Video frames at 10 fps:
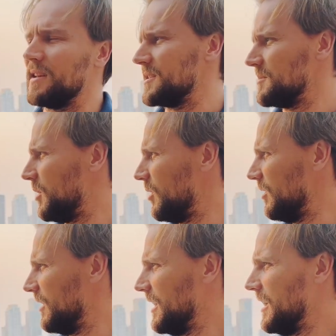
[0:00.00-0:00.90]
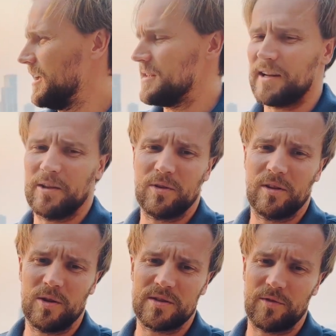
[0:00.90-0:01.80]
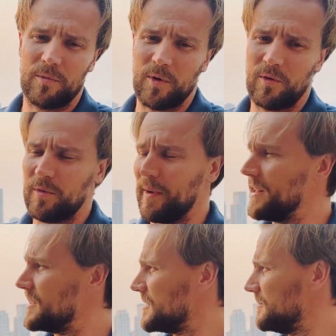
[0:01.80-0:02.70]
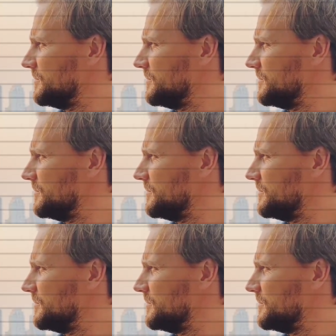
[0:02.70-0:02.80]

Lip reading: are small, there are not lots of domains,